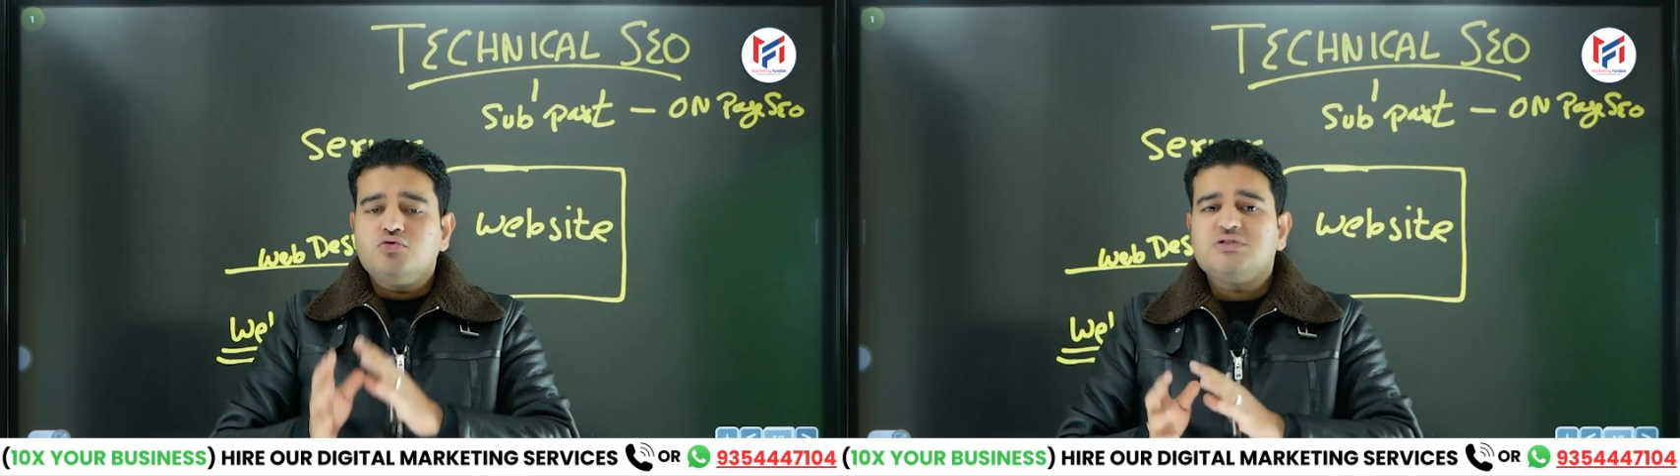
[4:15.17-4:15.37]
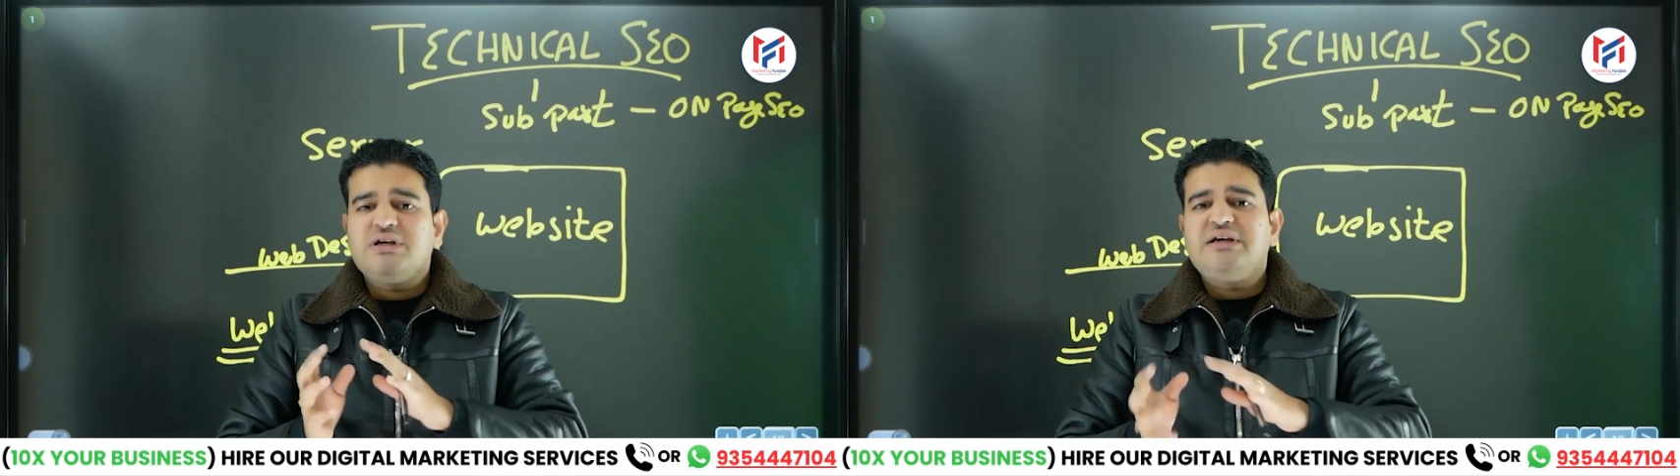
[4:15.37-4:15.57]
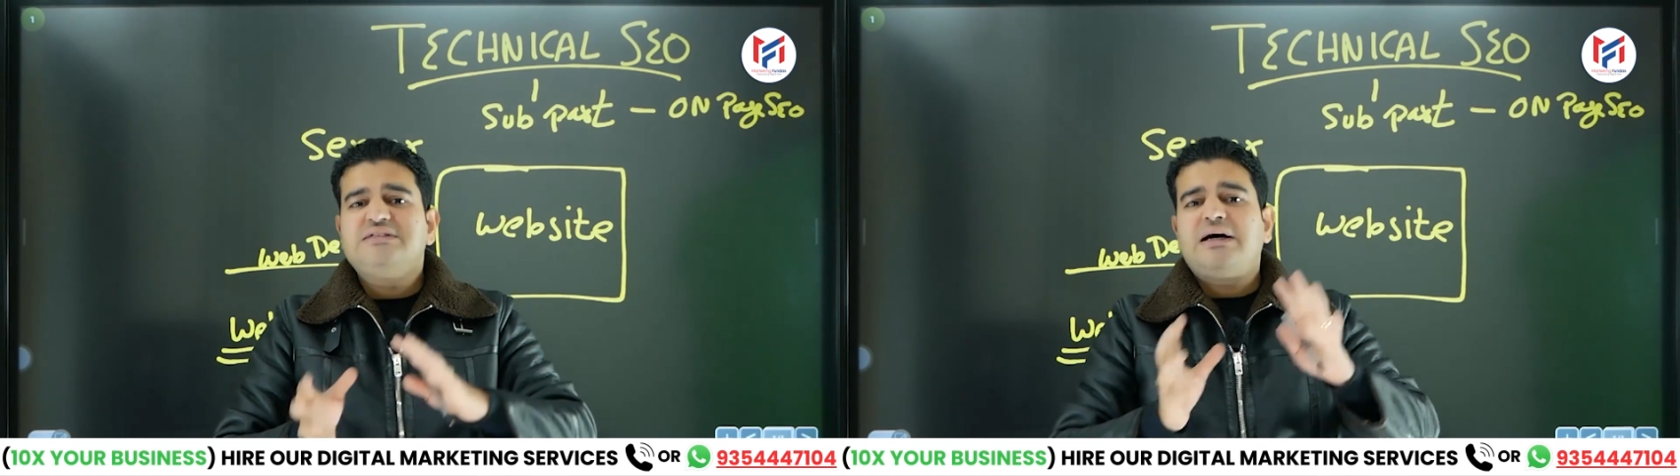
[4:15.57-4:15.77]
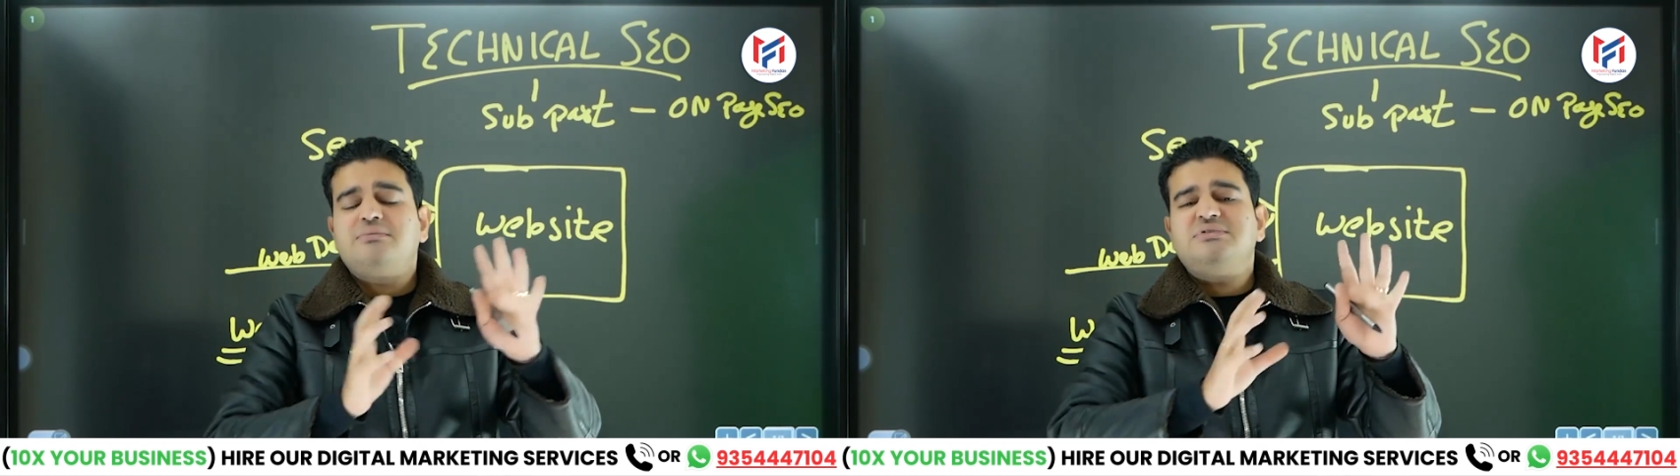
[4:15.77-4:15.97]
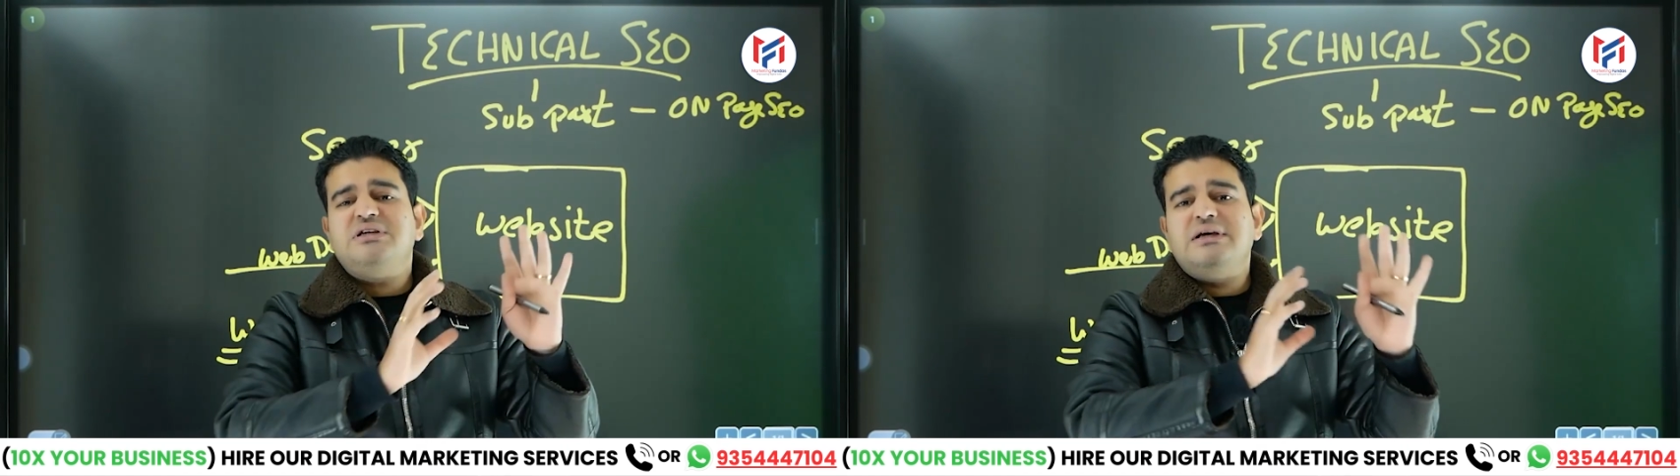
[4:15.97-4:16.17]
you should choose
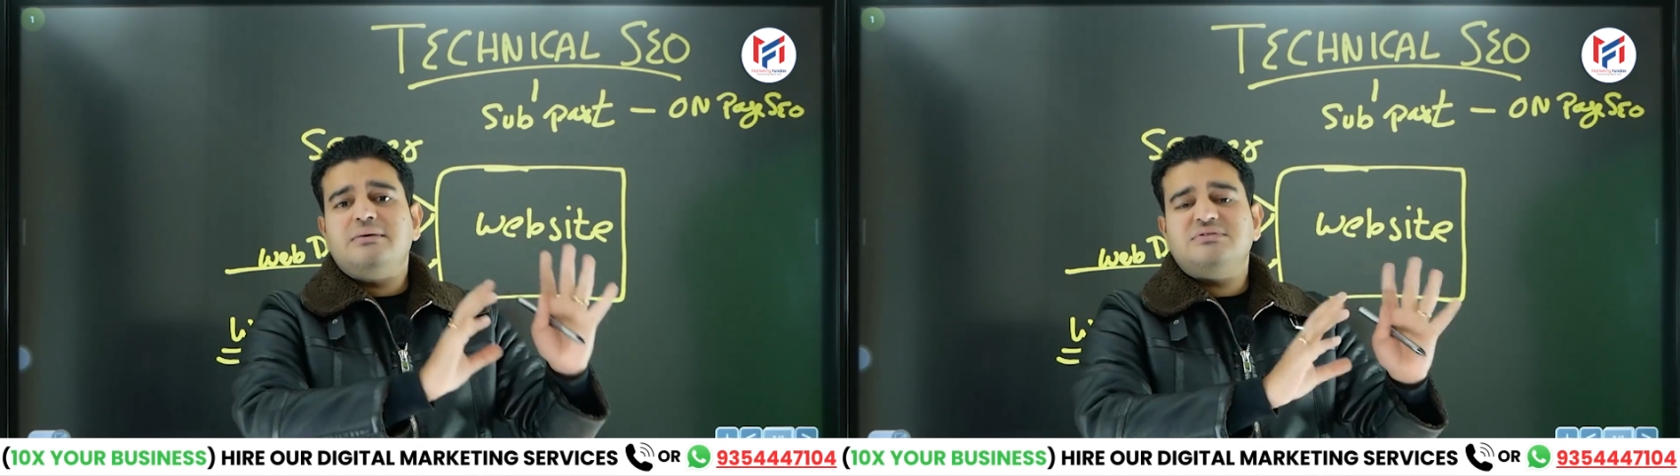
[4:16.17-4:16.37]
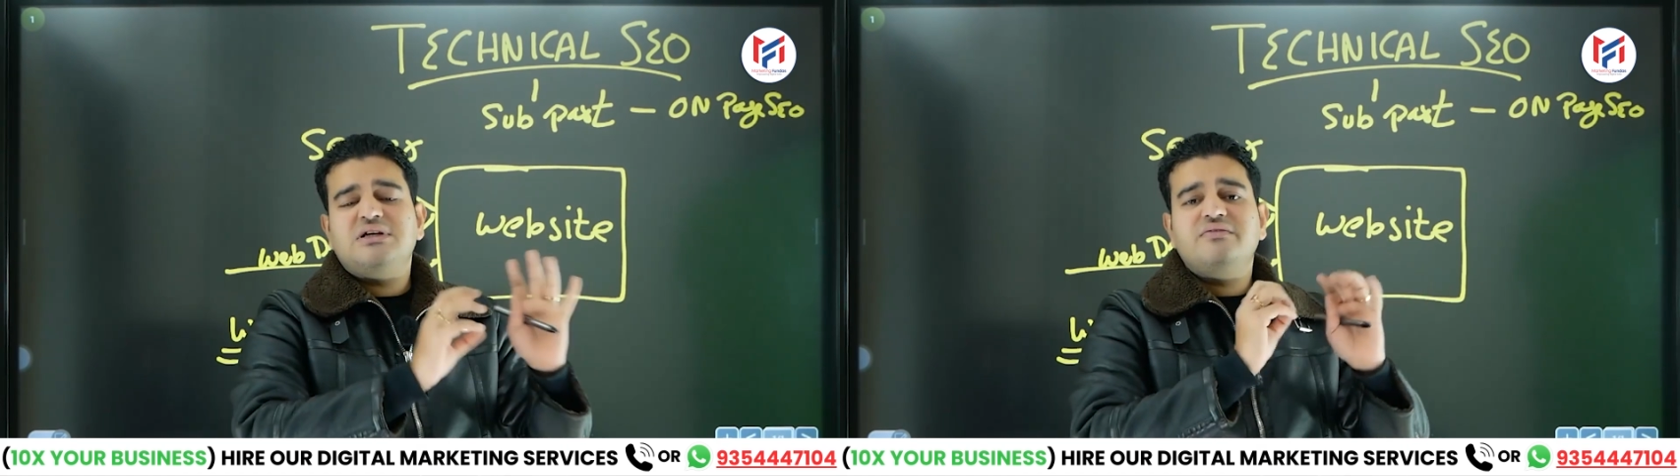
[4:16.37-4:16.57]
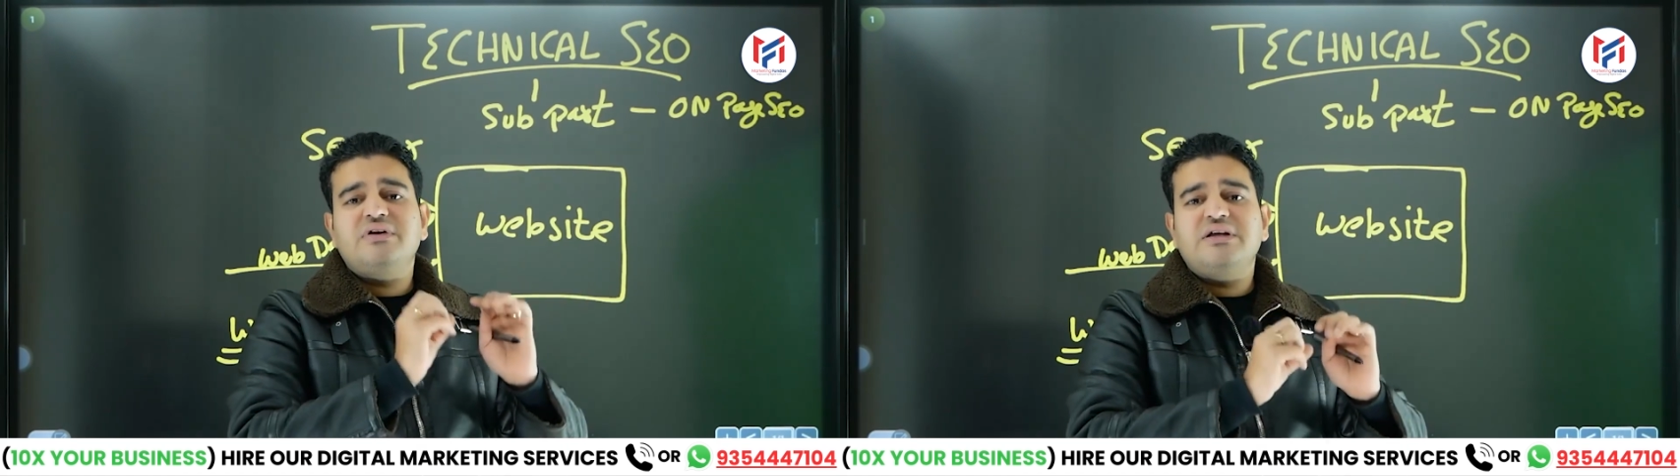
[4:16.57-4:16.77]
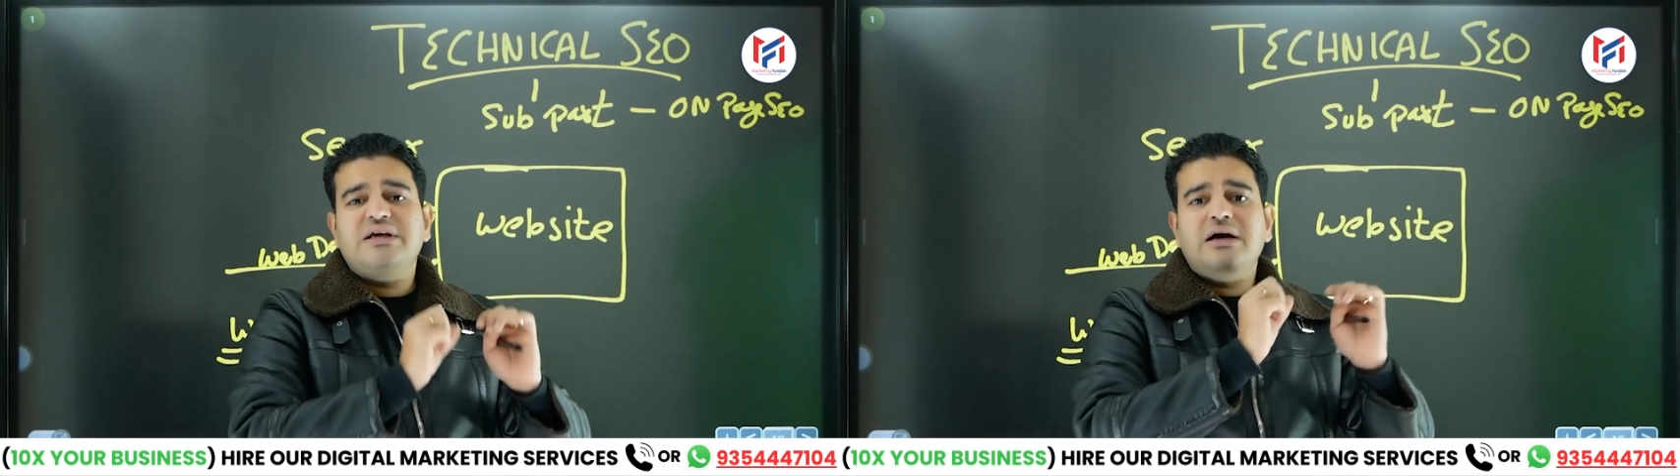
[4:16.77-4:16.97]
a server or a hosting